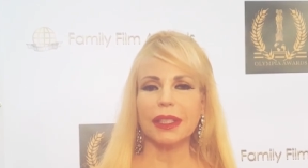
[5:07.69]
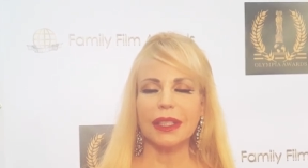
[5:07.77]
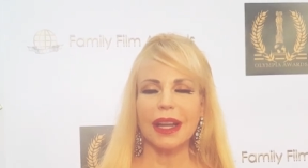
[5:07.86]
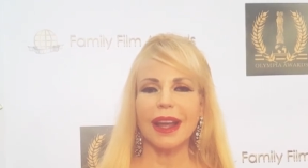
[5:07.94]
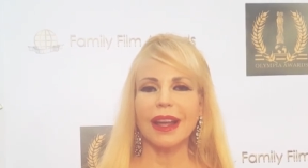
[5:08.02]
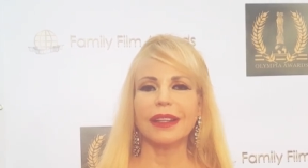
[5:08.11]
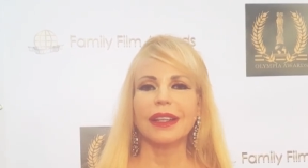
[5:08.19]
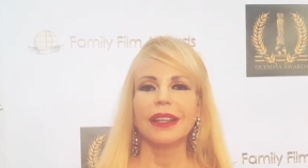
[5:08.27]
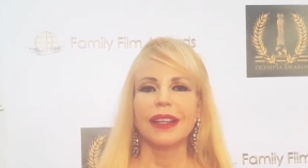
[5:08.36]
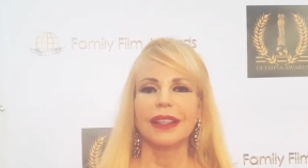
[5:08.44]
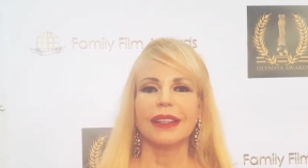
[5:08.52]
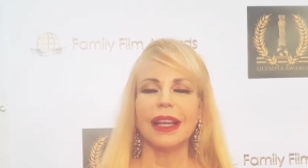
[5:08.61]
Mm-hmm,
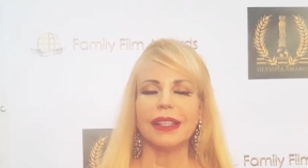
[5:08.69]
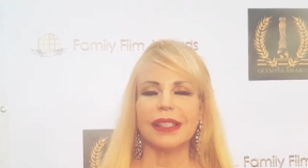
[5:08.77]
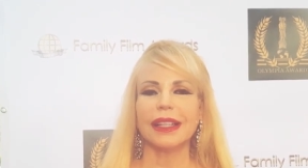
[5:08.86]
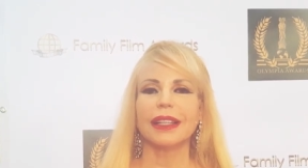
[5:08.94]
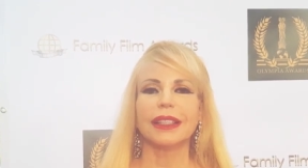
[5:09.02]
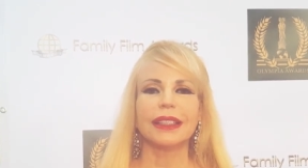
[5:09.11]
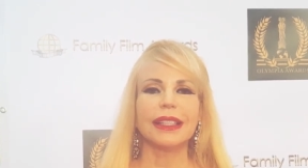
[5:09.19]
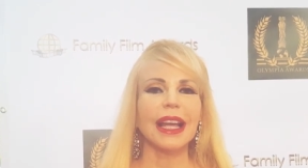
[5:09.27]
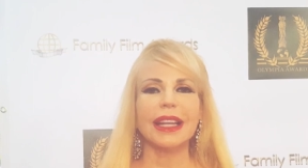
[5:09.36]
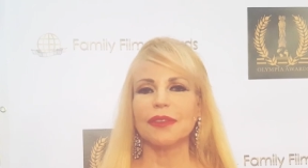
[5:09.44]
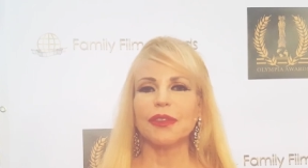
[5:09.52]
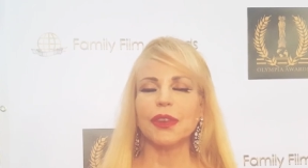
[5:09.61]
and they said,
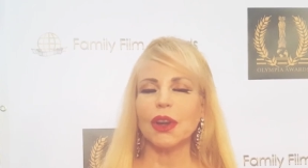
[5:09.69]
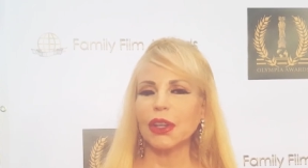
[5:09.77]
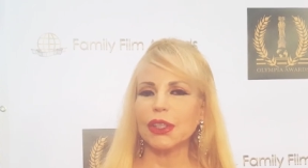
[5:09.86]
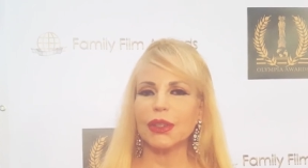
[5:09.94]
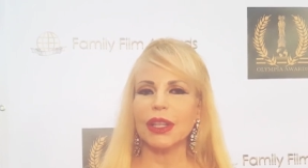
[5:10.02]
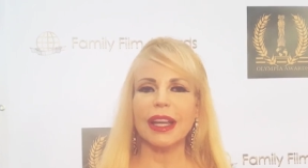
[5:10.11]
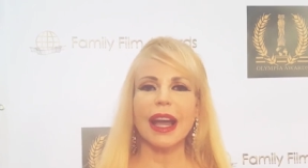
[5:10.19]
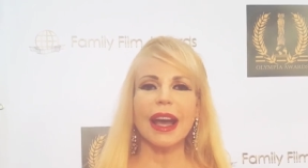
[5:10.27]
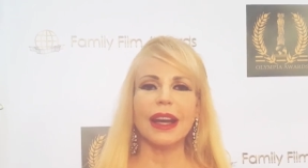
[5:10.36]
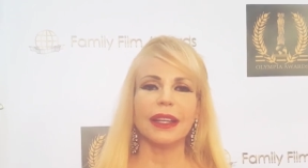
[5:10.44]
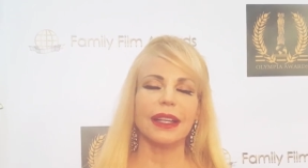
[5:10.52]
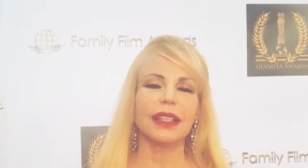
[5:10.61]
take him for all you can
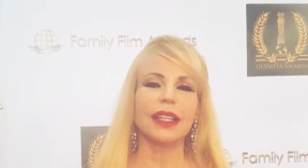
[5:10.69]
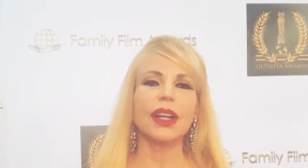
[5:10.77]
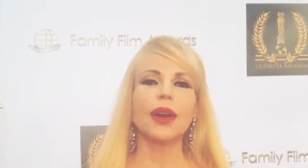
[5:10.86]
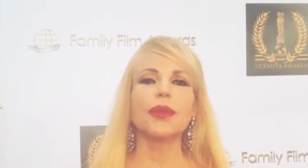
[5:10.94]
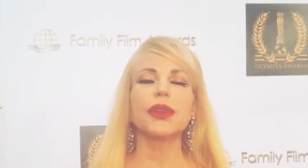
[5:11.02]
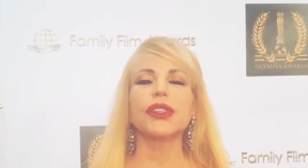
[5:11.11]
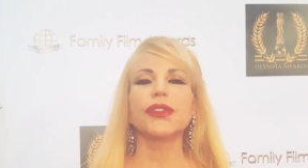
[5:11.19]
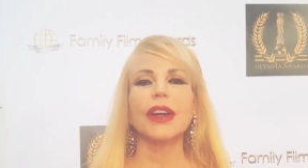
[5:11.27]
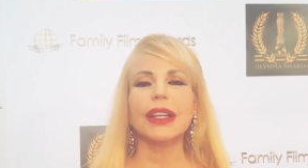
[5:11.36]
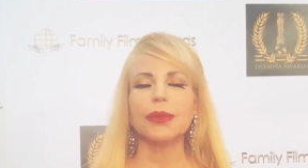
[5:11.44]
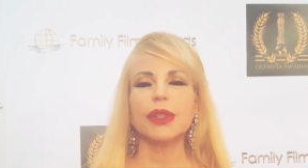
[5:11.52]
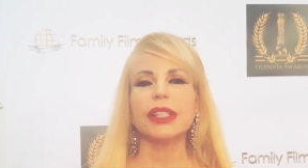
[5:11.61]
get. And, you know, it was
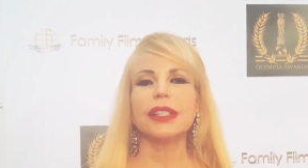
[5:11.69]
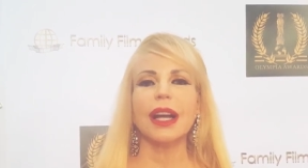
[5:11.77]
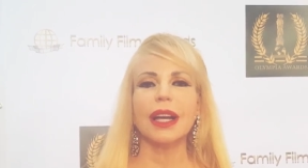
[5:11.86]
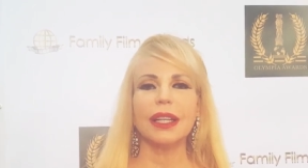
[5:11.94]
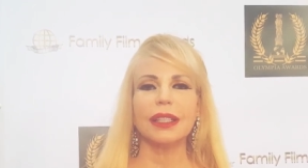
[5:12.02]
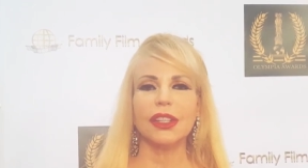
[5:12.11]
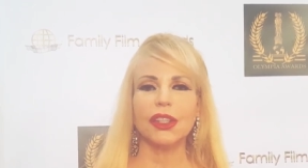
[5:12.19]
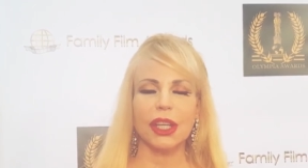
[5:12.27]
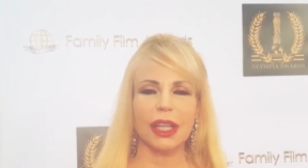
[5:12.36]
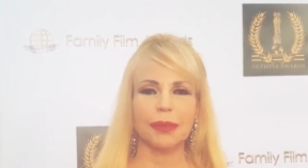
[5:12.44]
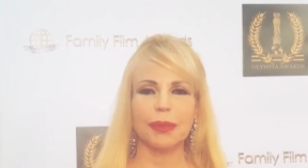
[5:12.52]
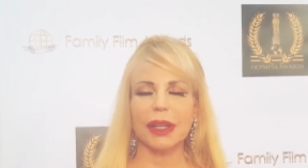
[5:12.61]
fun. It was
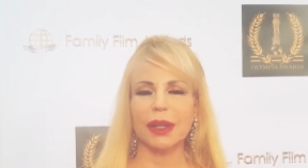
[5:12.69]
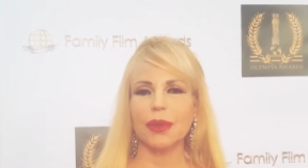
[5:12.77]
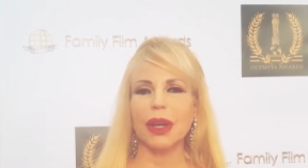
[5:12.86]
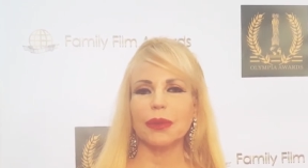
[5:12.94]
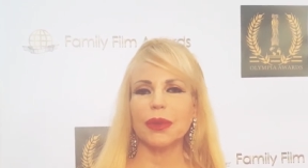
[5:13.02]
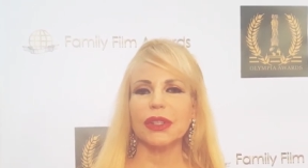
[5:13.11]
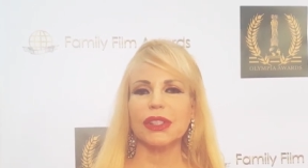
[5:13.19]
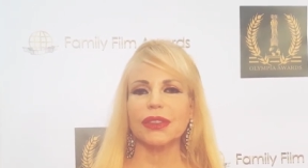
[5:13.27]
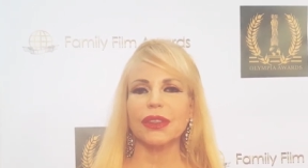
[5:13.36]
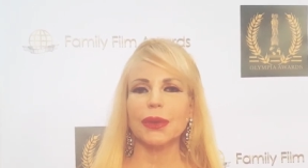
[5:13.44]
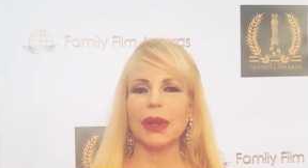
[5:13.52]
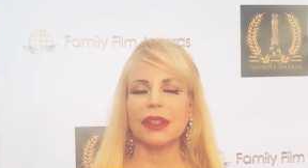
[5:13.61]
tongue-in-cheek, but it
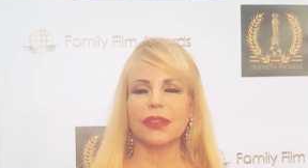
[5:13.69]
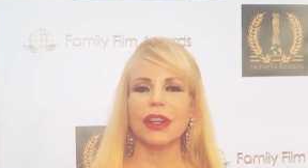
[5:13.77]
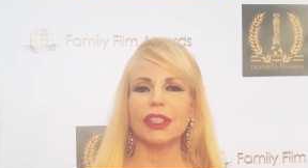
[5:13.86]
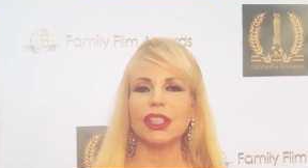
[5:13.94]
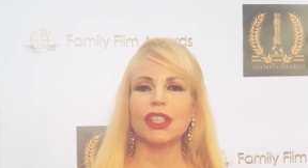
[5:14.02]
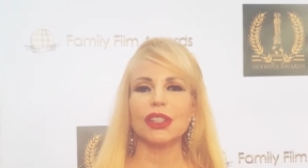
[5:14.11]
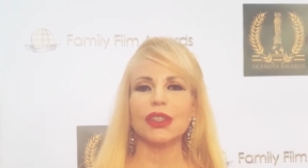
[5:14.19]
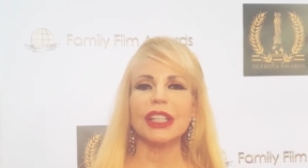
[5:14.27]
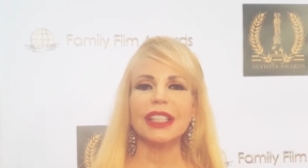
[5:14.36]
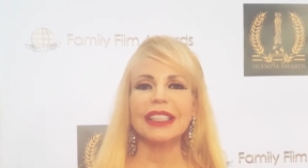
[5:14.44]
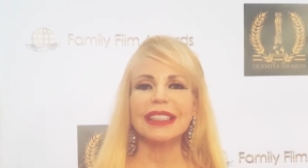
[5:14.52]
was great fun to do it.